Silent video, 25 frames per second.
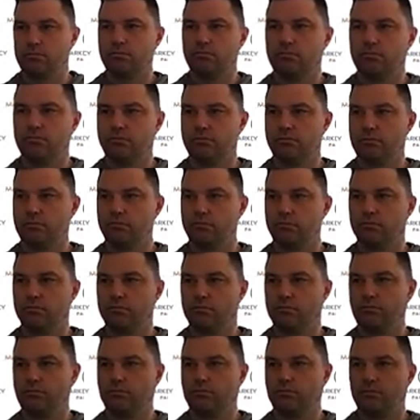
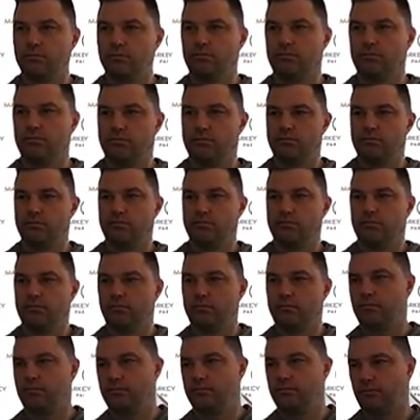
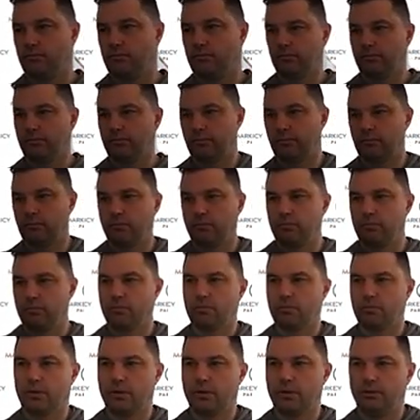
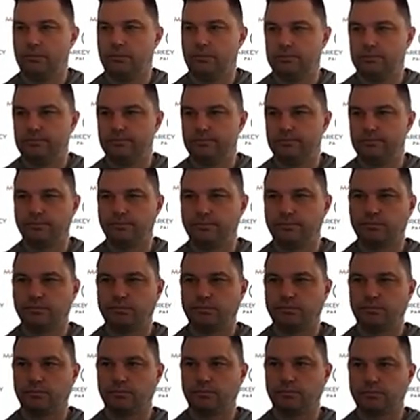
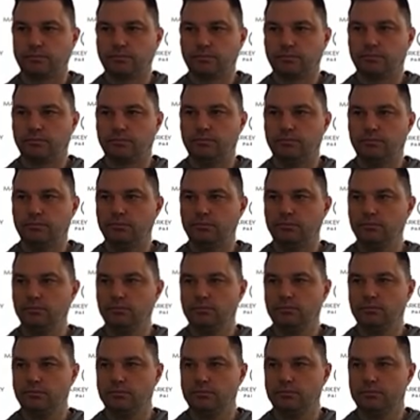
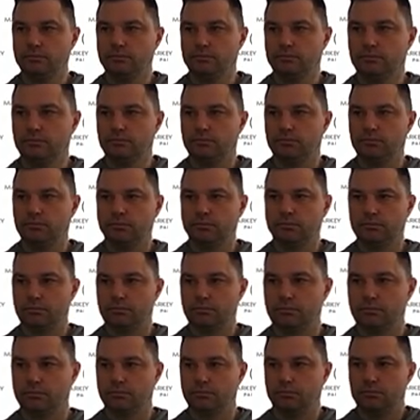
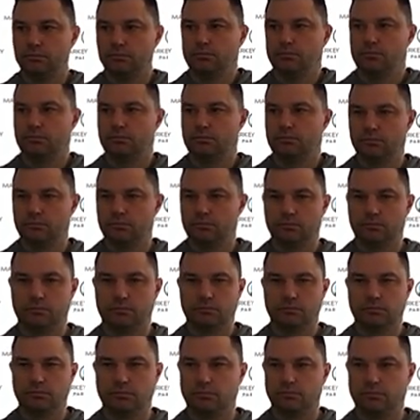
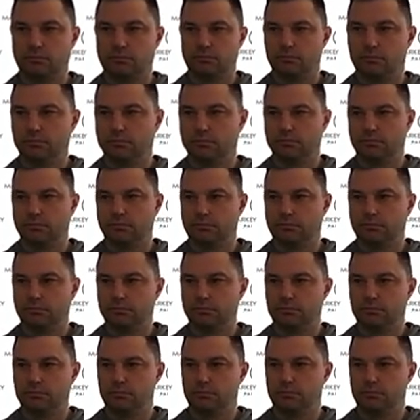The person shown says nothing.